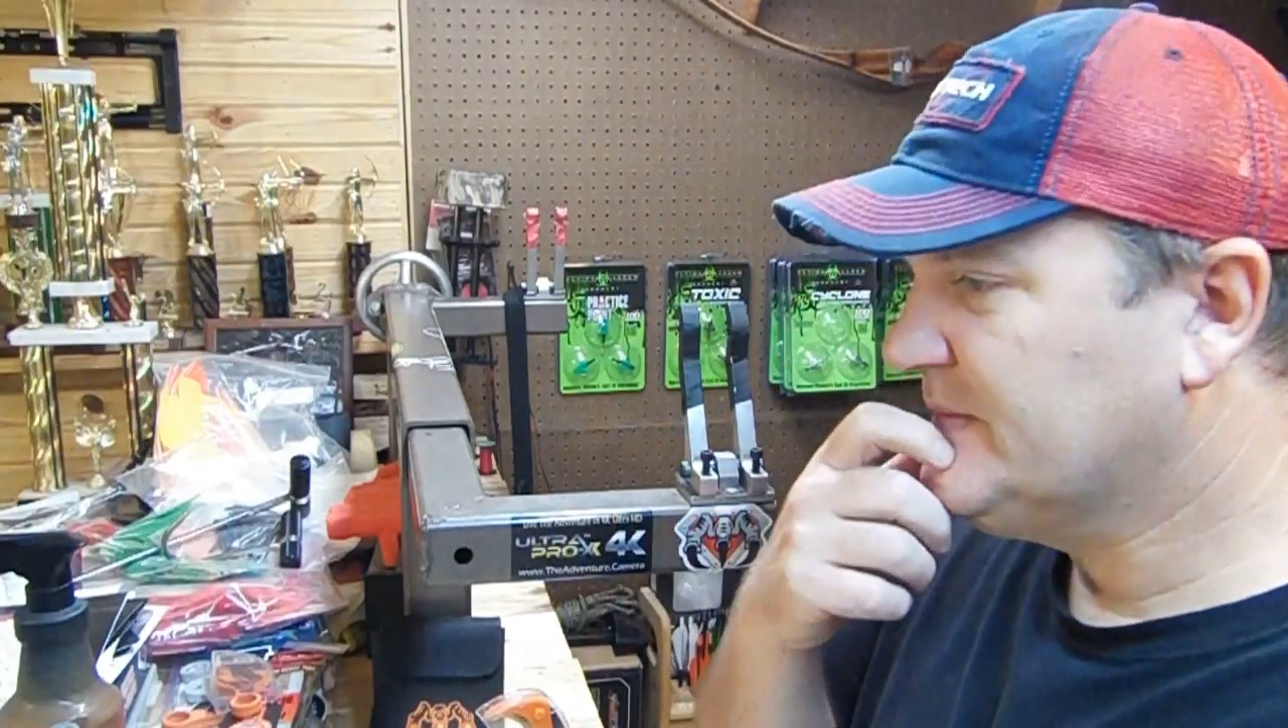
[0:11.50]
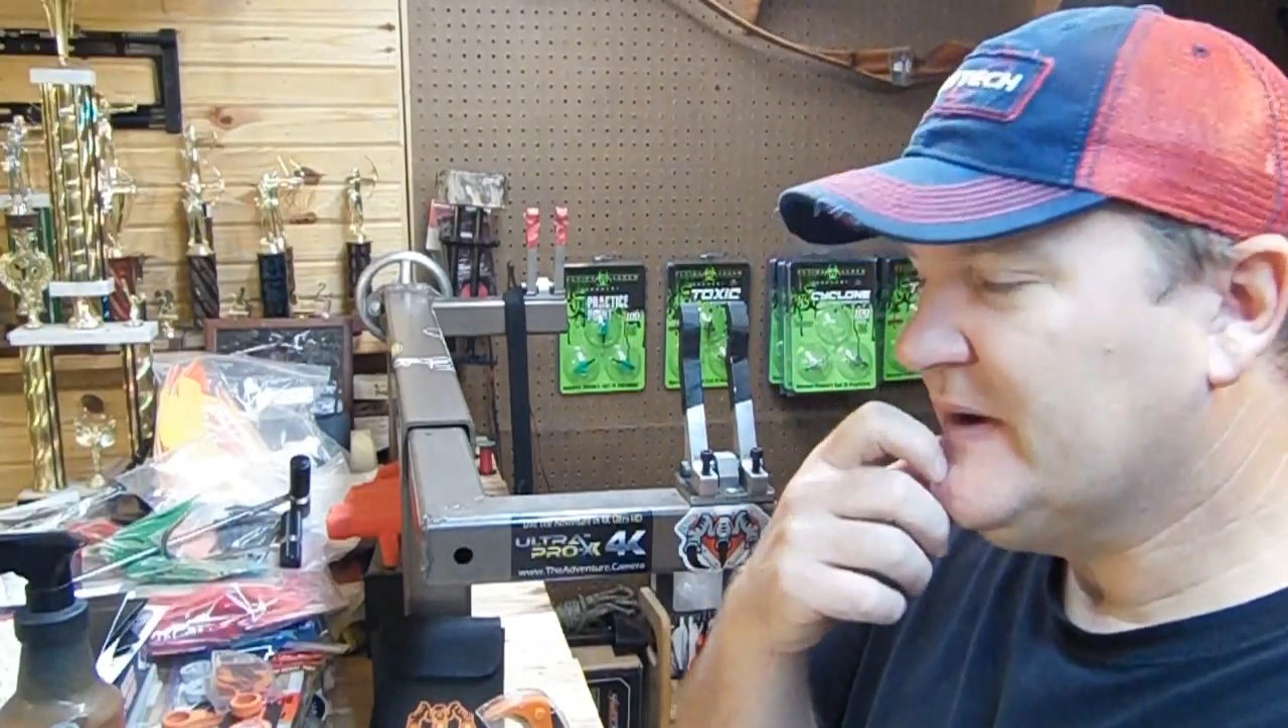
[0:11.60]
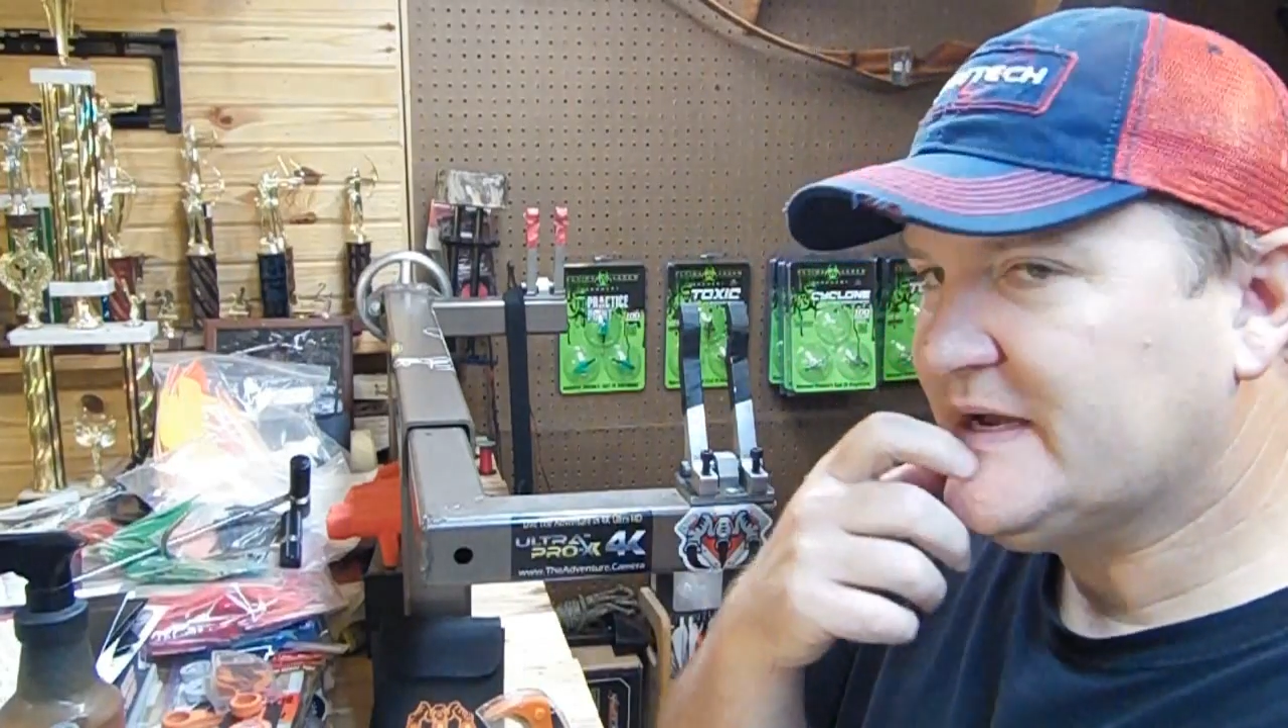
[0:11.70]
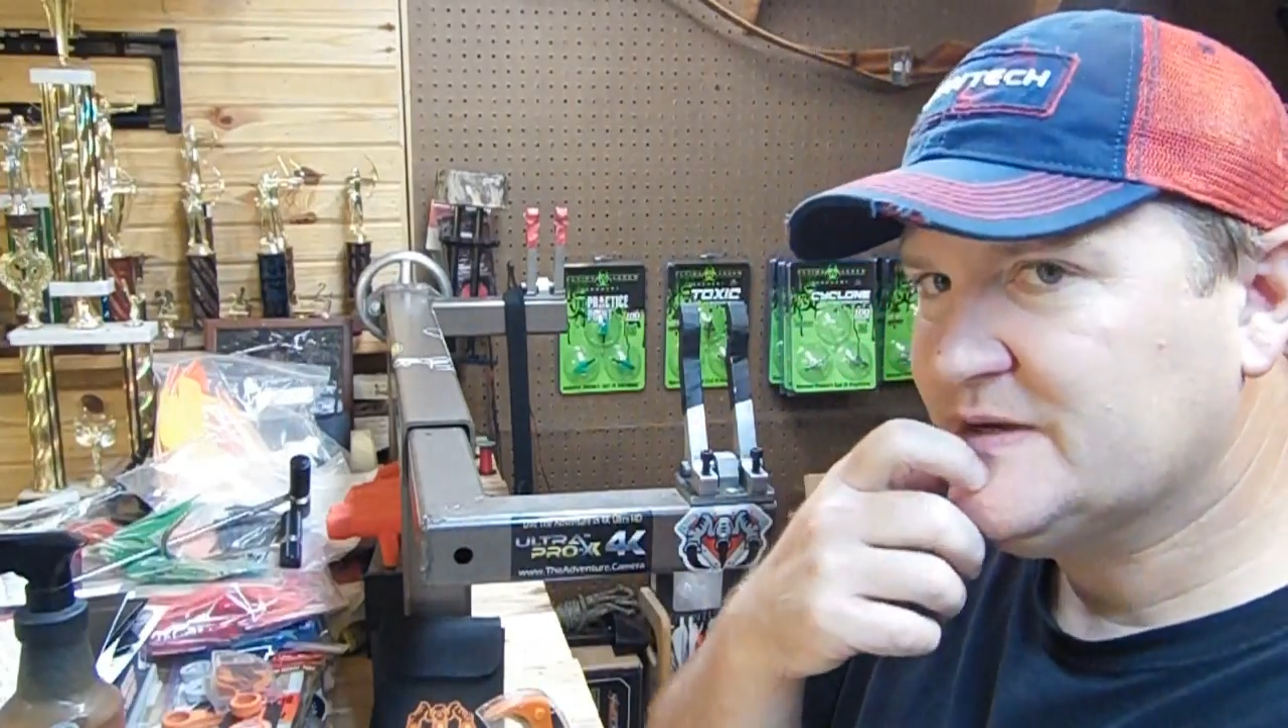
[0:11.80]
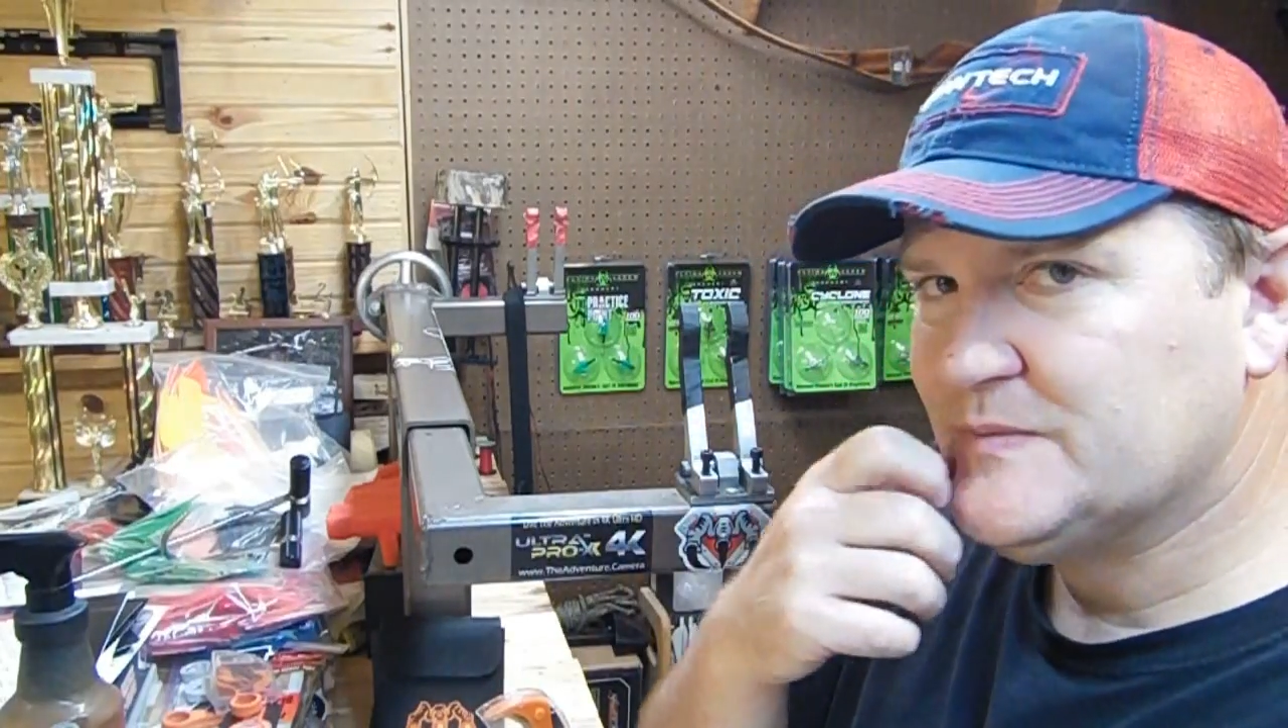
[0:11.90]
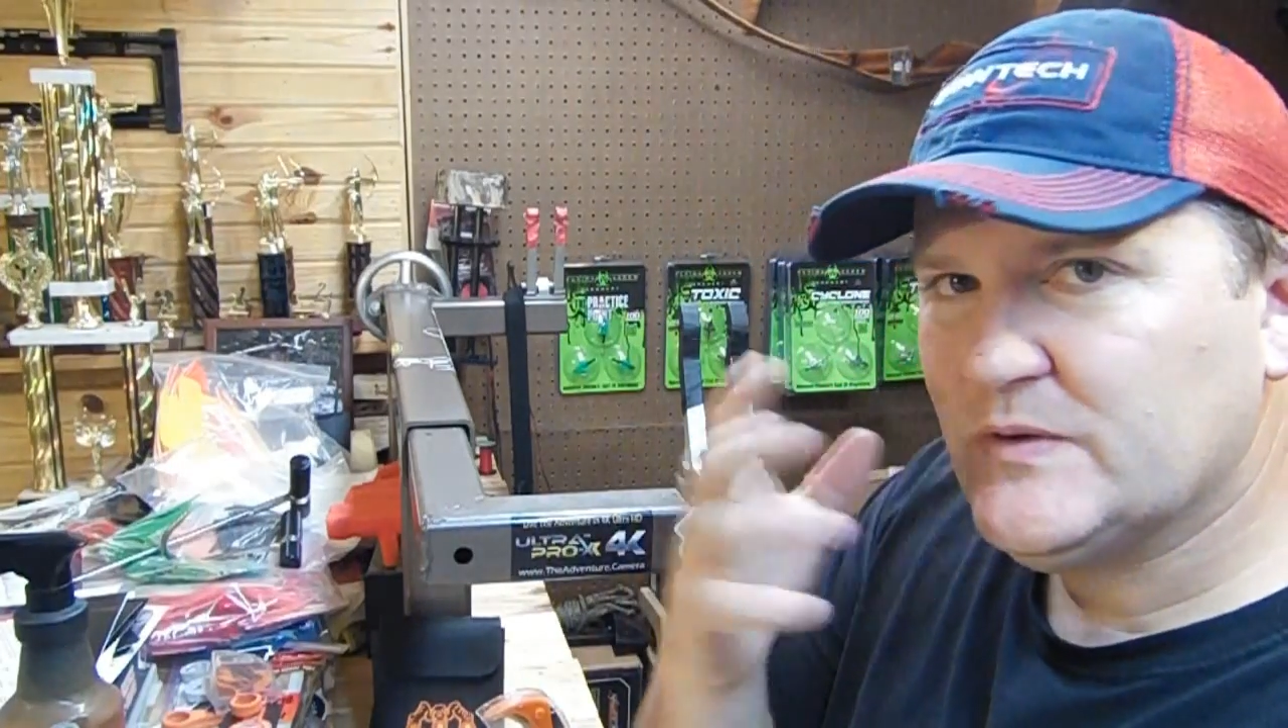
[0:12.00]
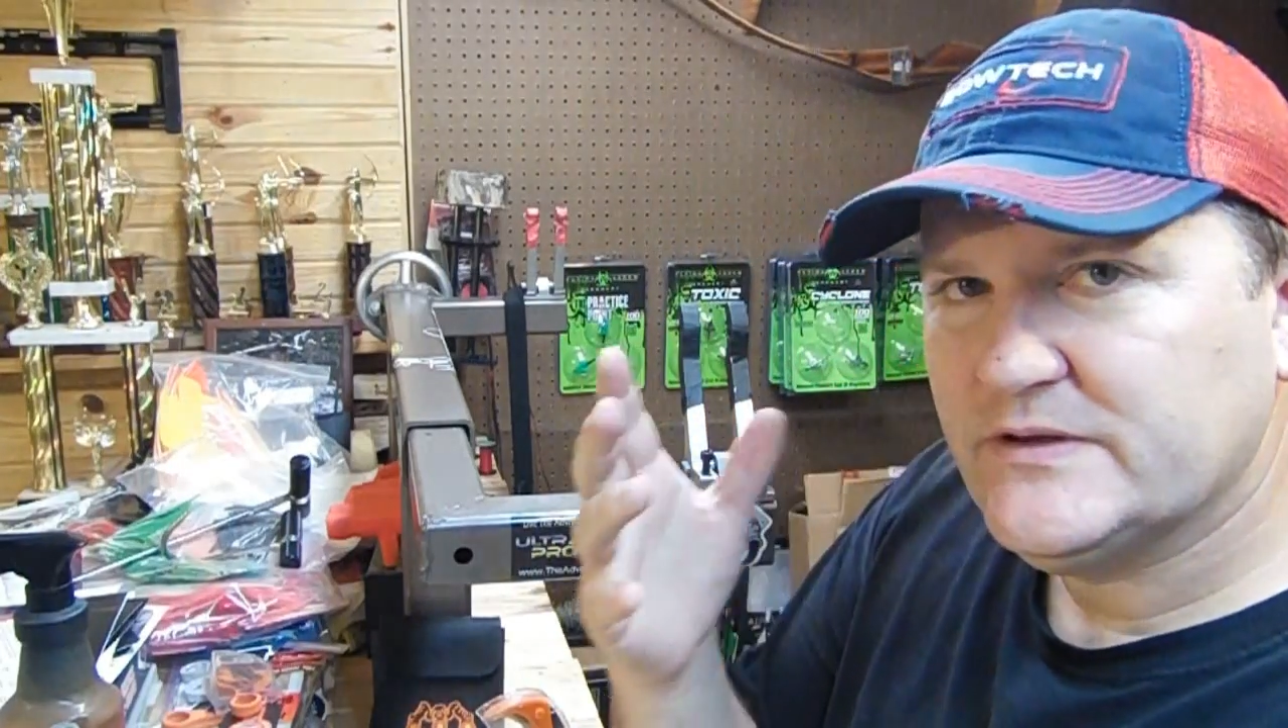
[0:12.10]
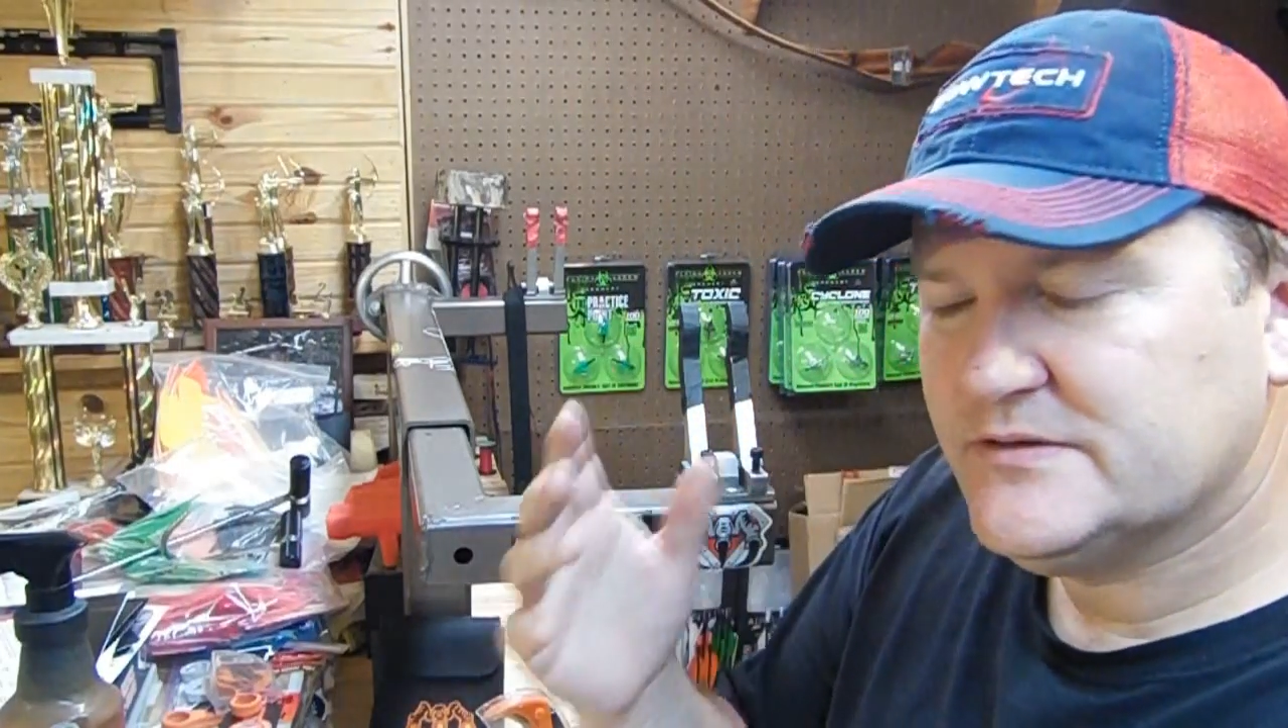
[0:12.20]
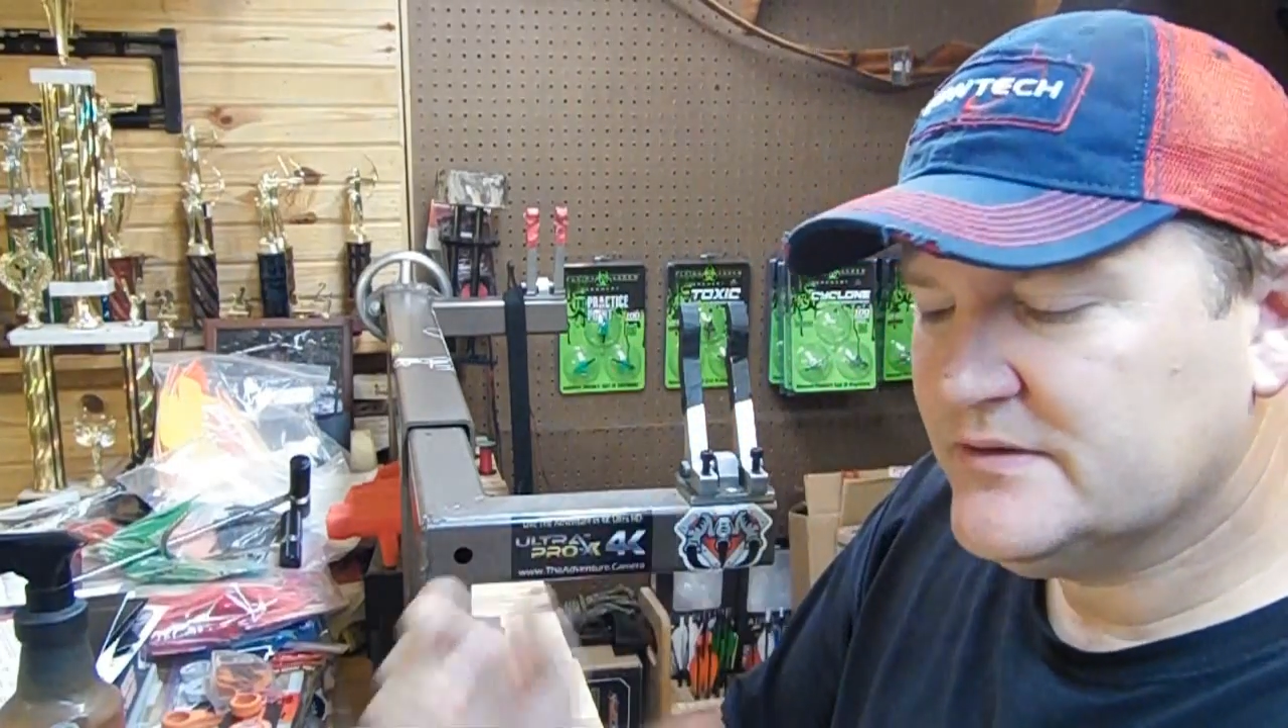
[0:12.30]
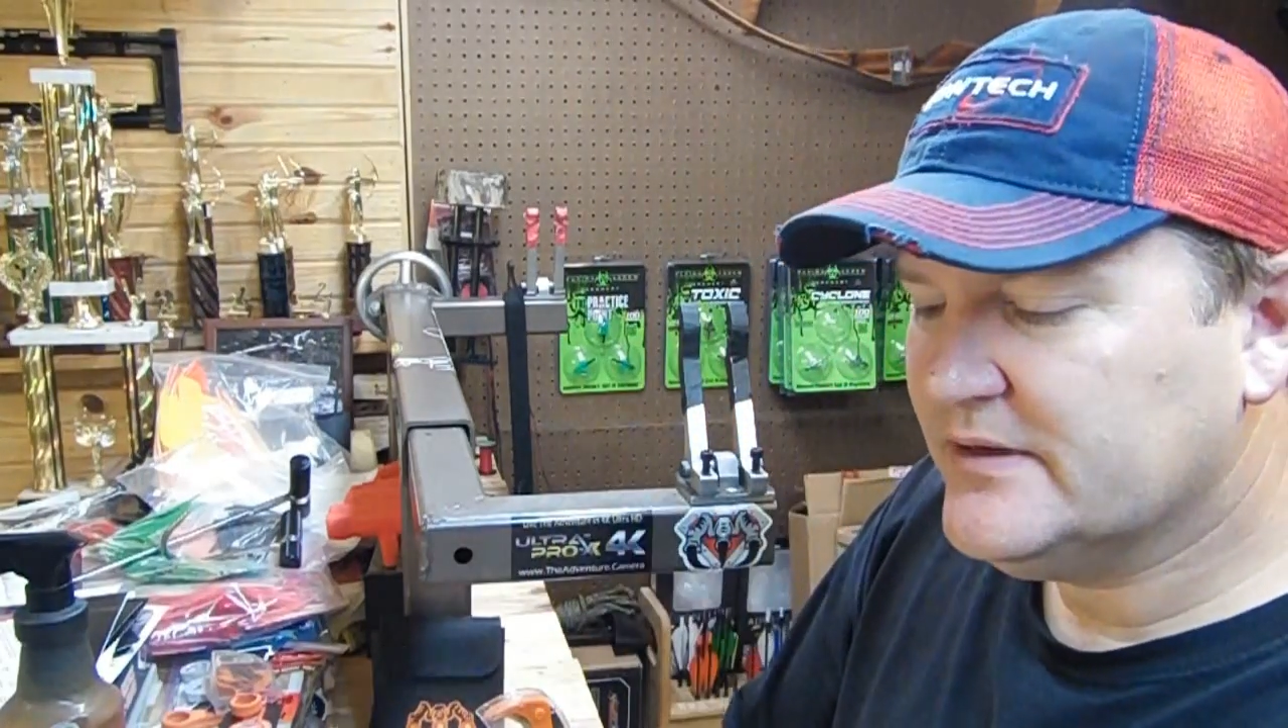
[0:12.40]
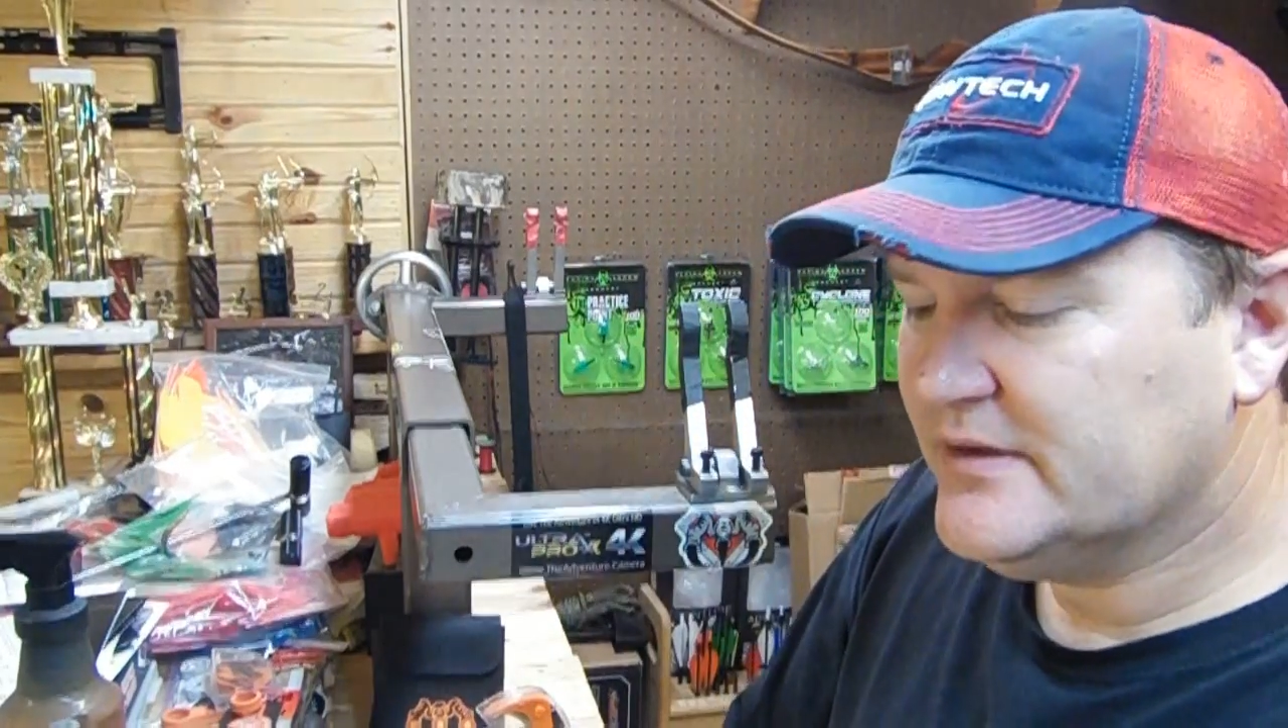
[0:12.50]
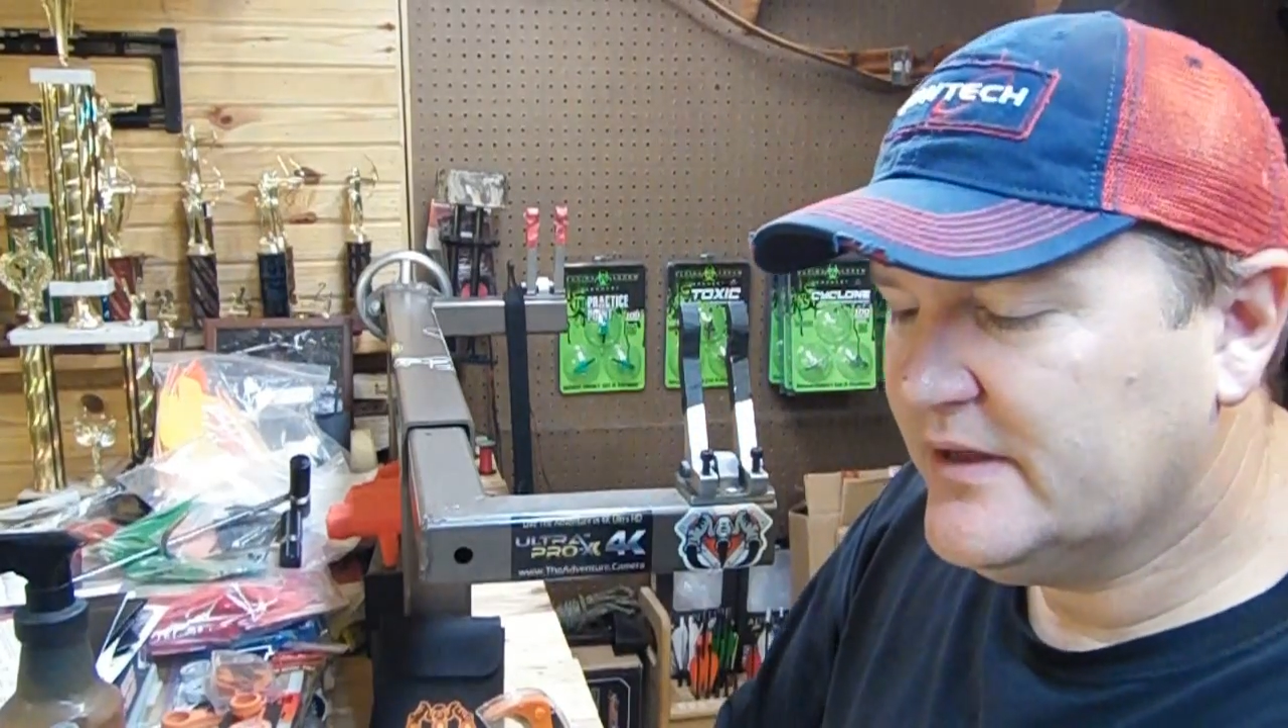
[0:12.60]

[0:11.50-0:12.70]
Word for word: practice points, uh,